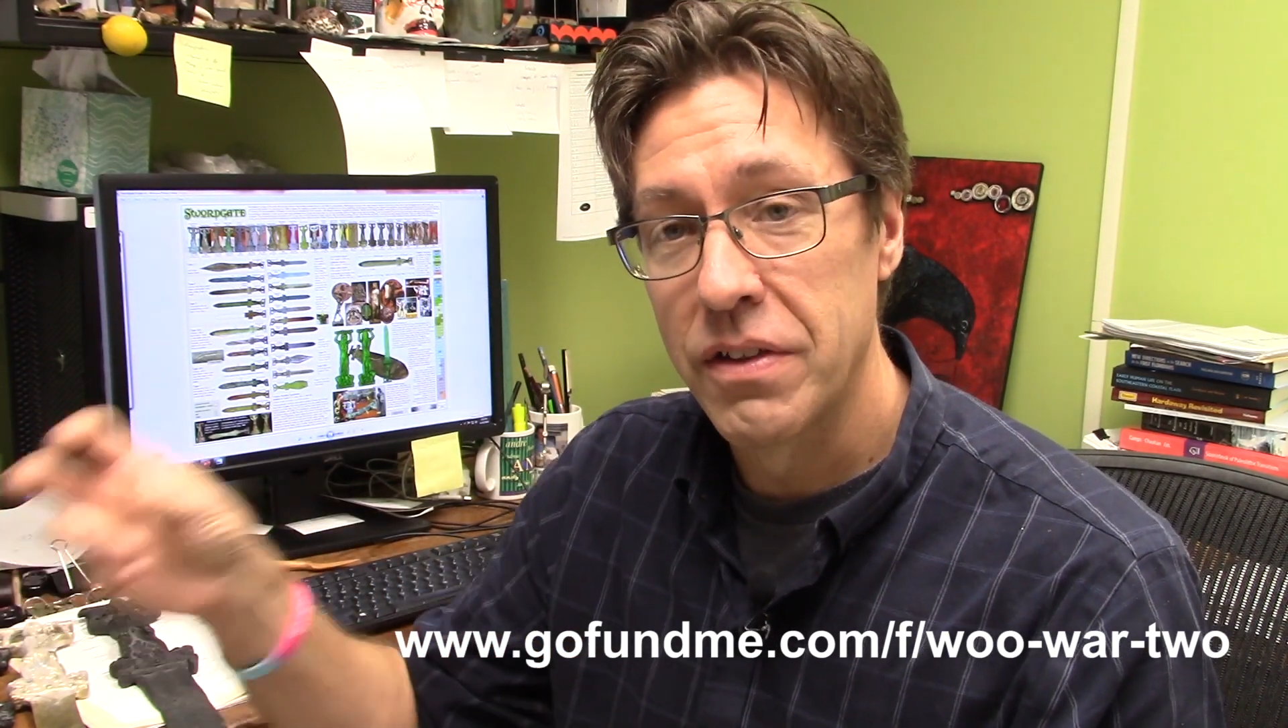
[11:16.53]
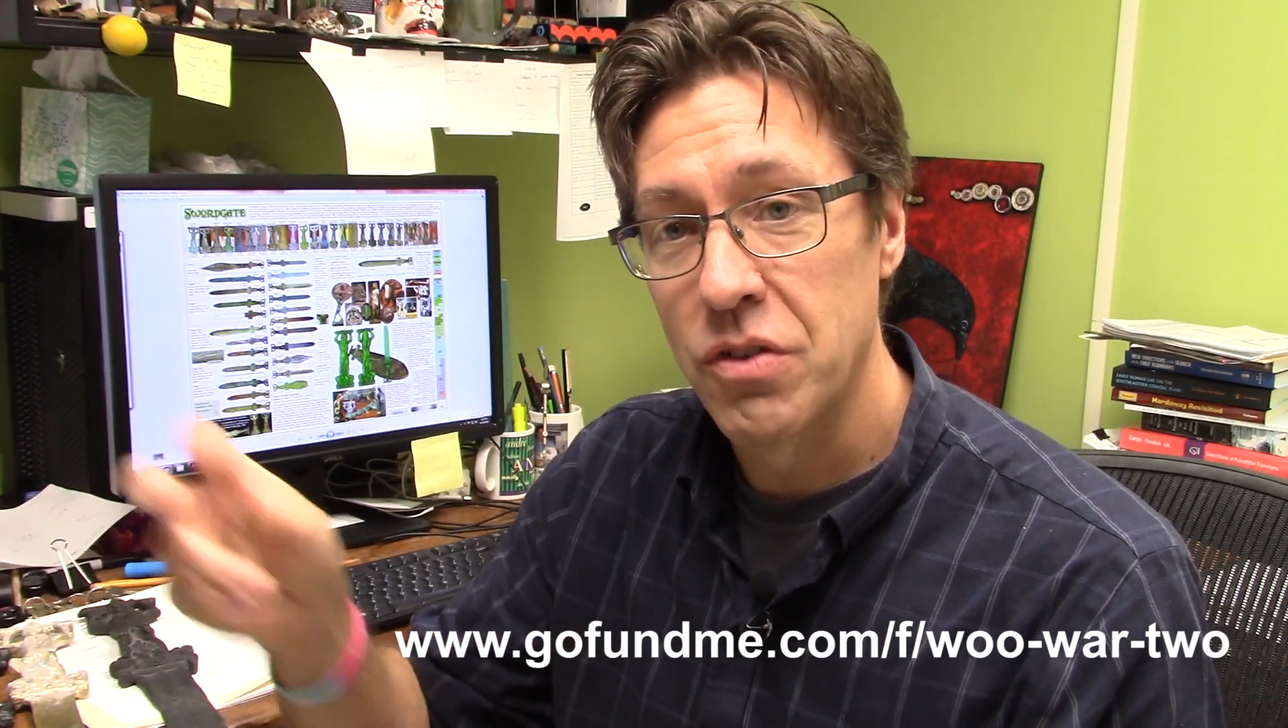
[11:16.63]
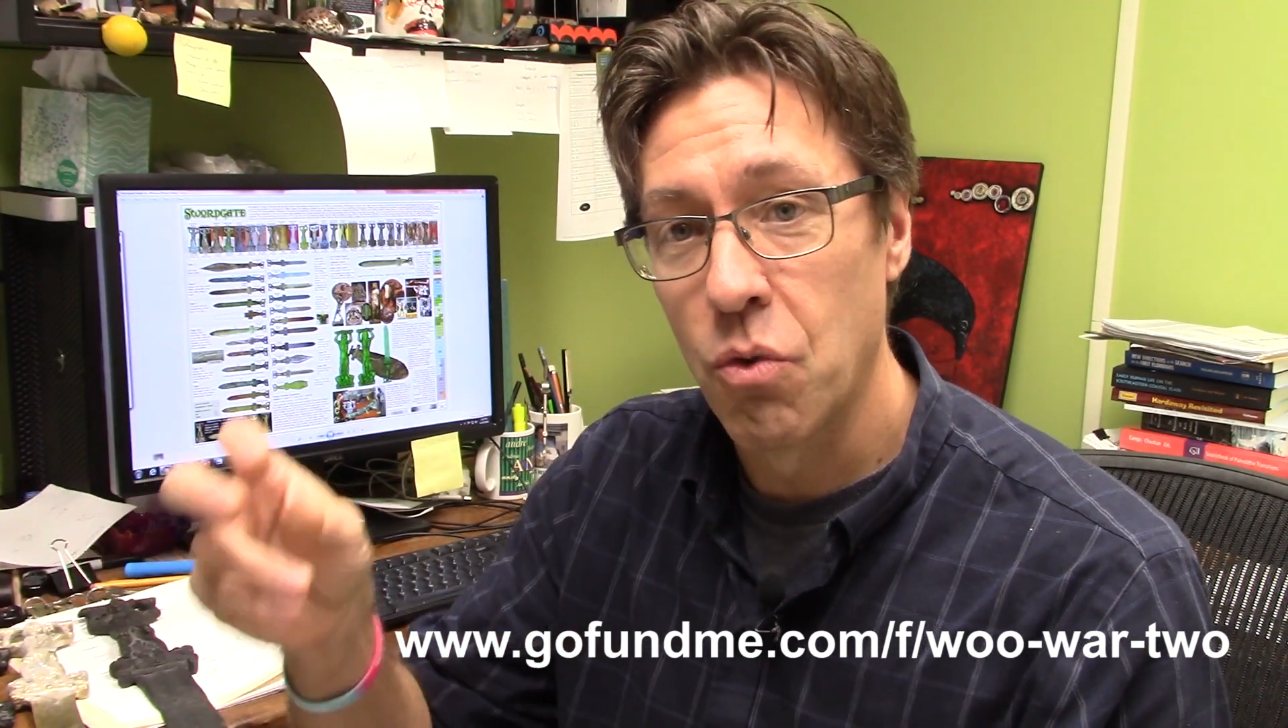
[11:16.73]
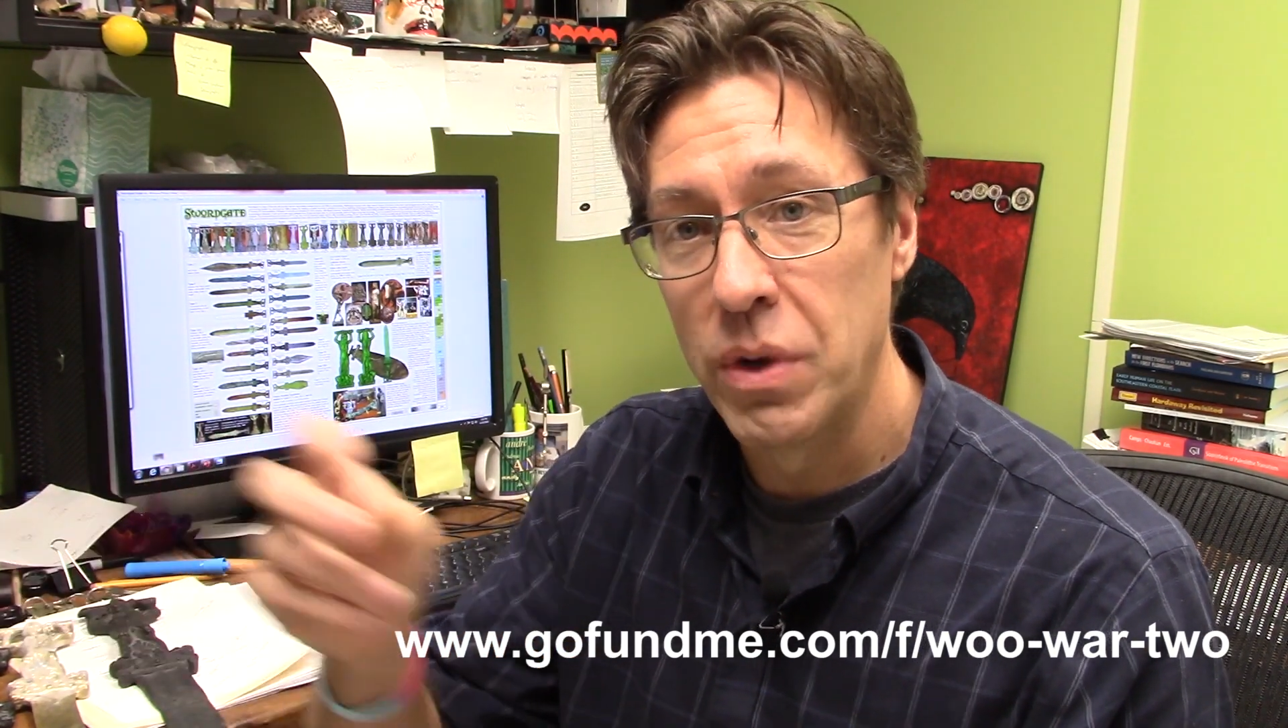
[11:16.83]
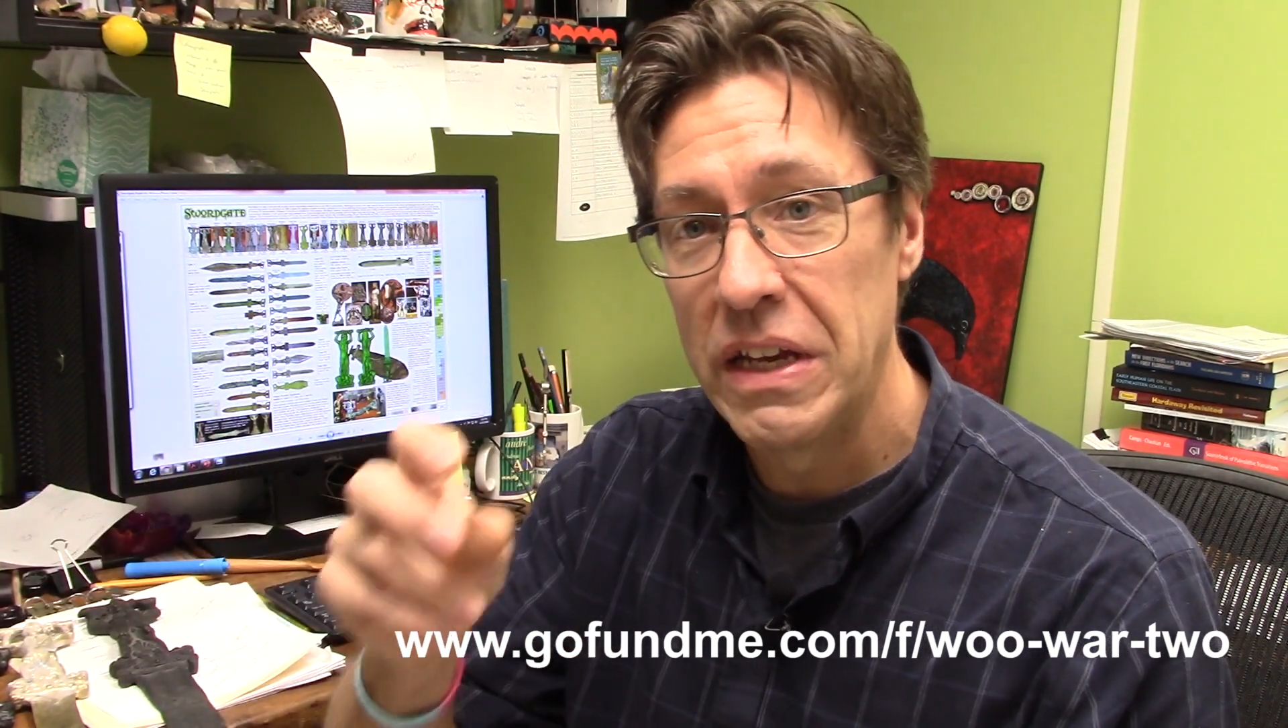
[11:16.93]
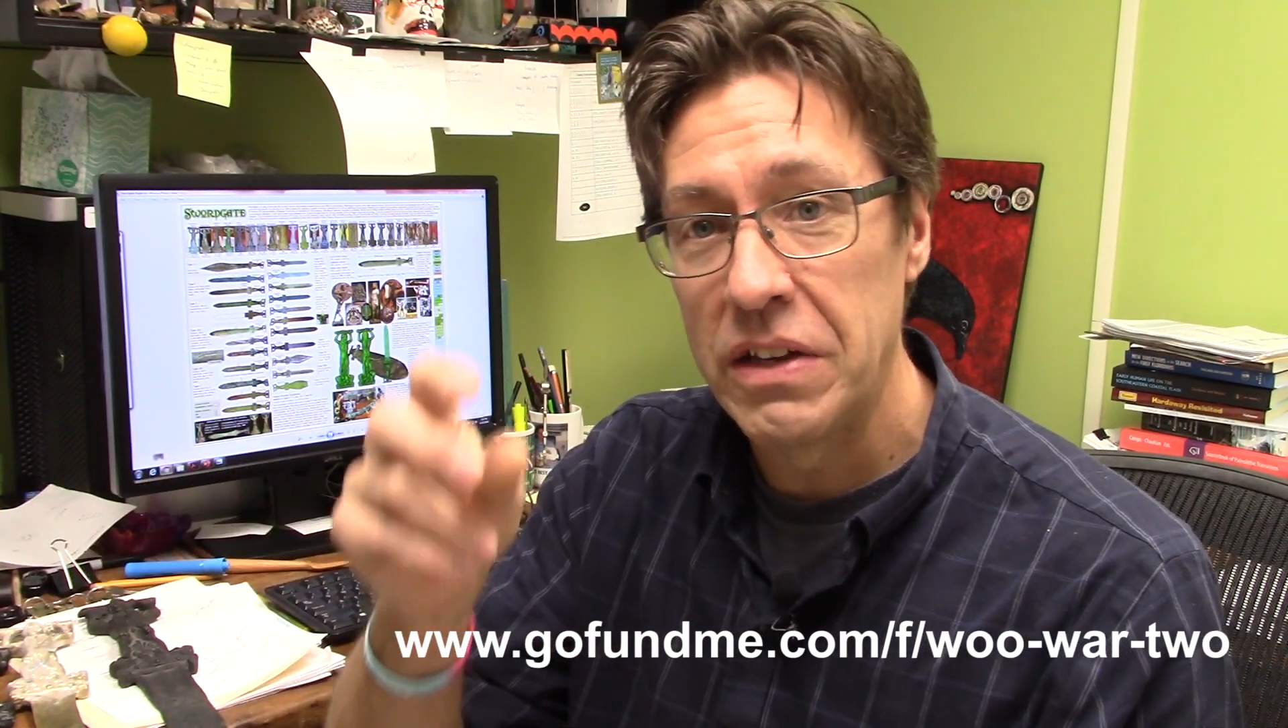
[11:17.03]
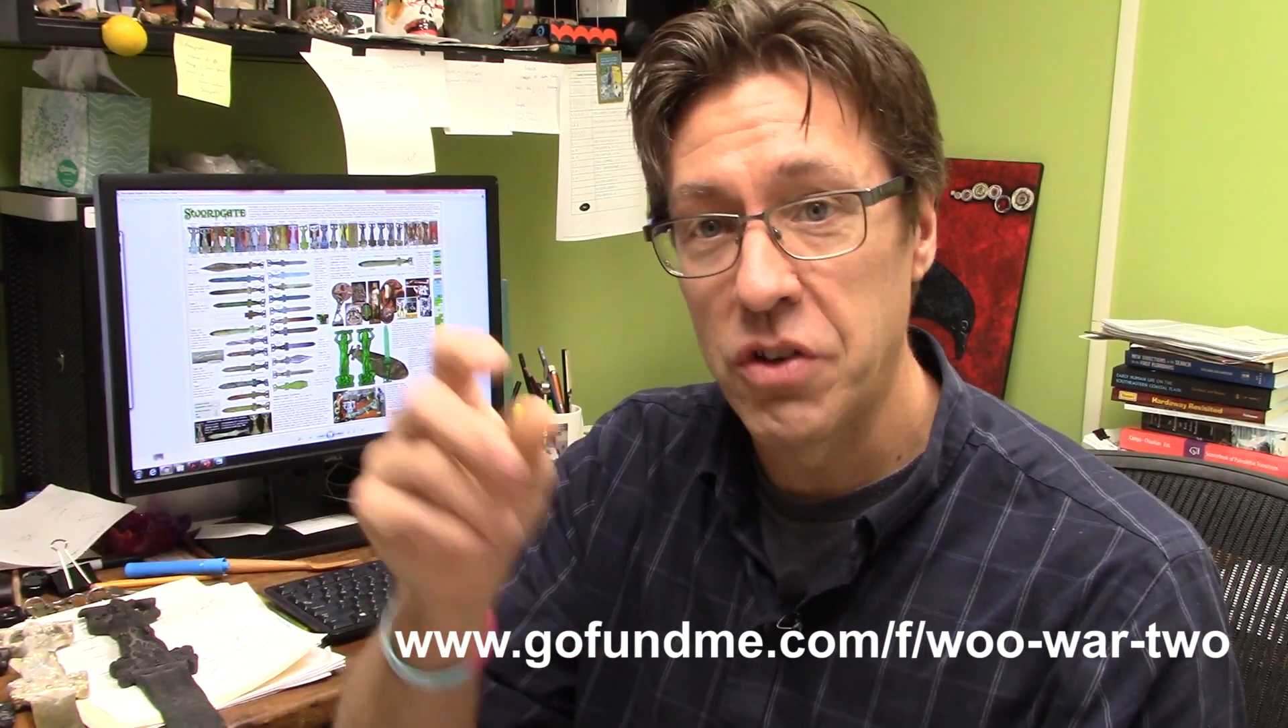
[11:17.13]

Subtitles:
And so we